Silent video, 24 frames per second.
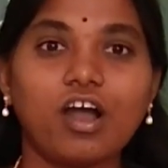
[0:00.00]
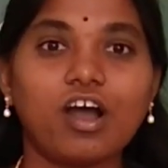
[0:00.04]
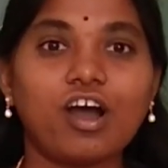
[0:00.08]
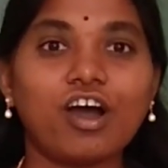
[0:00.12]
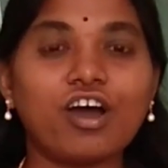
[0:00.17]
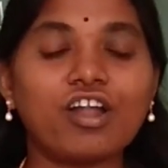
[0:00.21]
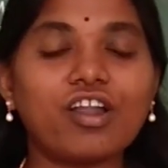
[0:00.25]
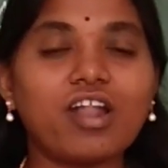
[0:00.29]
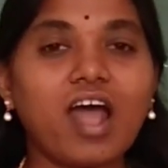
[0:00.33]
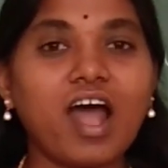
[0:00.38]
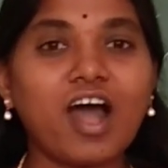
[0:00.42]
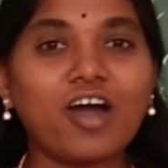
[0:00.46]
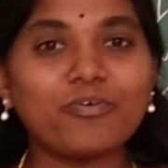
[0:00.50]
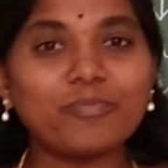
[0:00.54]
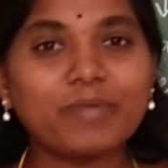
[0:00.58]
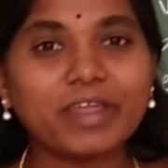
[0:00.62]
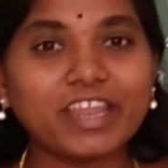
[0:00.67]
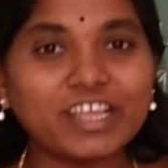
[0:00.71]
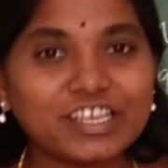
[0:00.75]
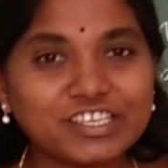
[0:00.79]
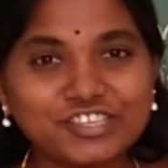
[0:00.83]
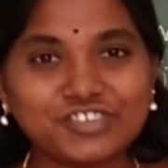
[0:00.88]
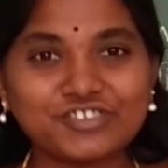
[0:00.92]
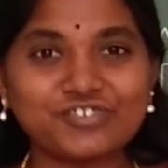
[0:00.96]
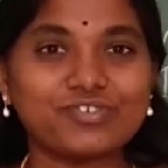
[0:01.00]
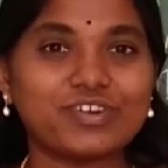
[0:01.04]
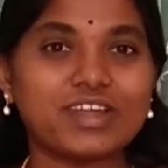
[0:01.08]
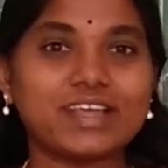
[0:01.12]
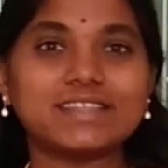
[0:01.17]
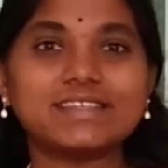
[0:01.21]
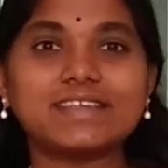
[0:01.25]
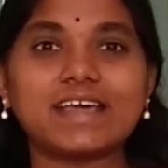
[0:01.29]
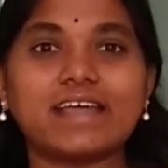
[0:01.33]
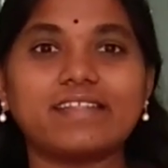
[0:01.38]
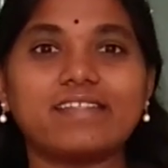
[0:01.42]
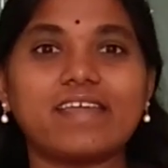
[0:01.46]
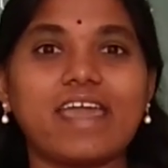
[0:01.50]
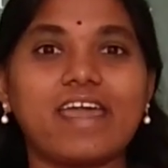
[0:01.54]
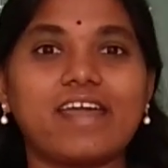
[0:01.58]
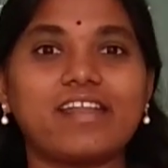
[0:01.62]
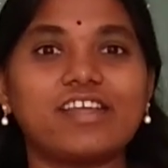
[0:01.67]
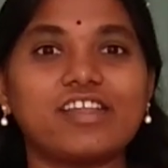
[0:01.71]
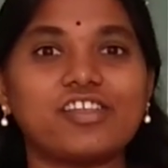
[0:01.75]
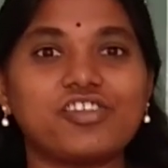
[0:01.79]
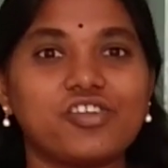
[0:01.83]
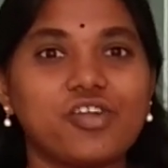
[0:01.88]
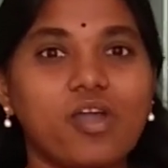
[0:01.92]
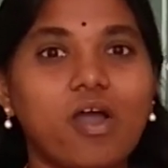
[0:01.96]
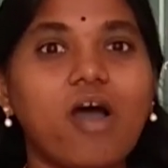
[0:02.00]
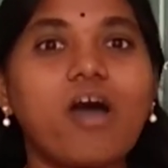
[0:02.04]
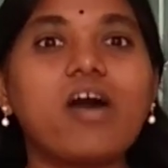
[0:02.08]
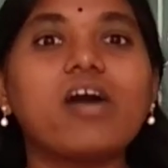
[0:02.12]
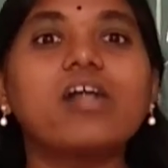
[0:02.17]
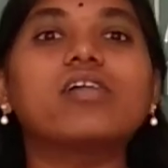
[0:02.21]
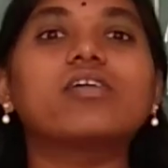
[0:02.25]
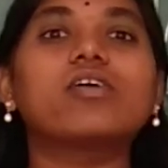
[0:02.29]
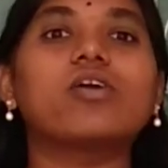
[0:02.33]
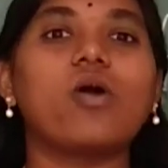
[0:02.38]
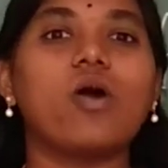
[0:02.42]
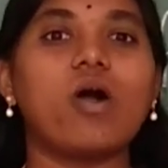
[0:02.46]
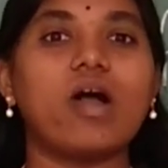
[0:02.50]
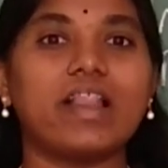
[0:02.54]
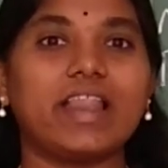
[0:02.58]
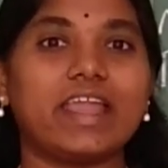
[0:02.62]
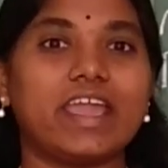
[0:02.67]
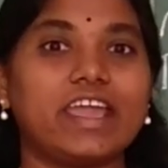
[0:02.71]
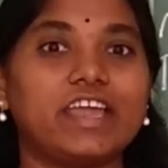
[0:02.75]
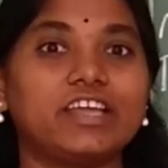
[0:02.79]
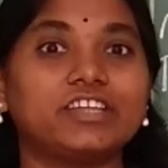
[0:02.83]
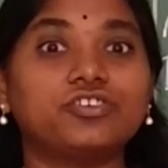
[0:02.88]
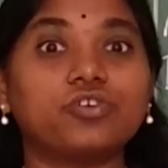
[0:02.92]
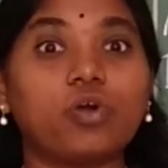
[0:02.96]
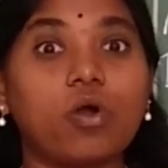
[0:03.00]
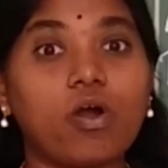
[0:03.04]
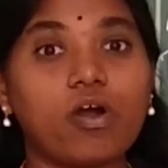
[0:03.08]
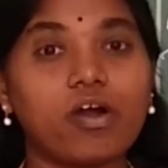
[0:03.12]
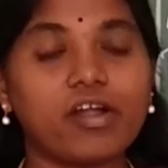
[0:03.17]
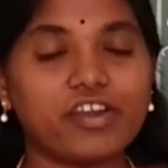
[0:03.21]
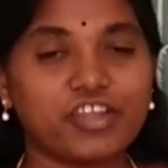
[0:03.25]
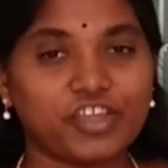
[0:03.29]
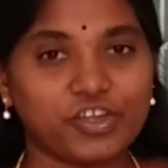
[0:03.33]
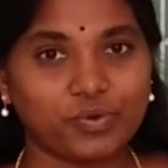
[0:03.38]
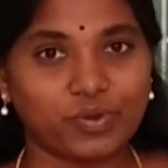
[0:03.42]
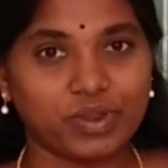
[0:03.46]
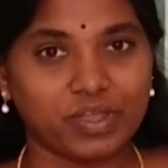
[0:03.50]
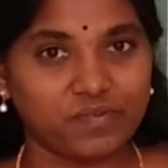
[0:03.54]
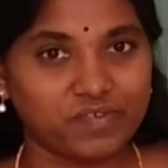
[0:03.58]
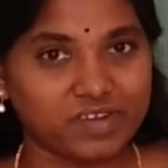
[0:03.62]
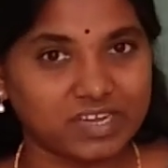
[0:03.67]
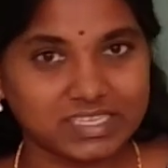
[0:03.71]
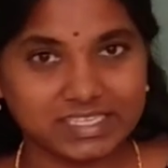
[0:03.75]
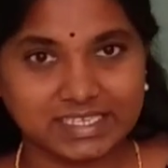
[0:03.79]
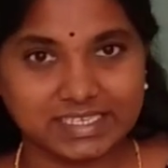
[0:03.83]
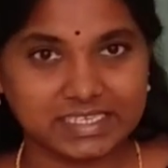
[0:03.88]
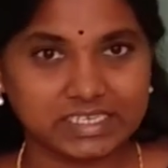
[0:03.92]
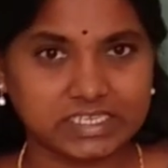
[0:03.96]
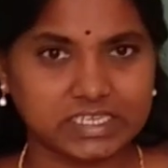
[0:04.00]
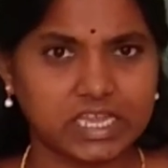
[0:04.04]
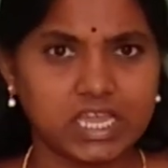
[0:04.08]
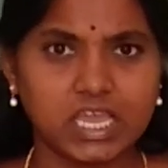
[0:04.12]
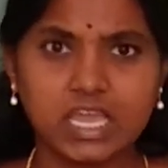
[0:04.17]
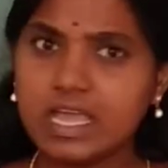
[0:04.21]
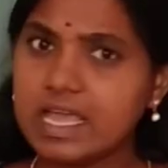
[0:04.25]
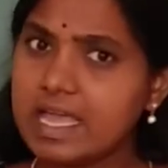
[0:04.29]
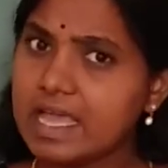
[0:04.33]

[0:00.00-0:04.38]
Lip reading: or how many students are there in your college or university?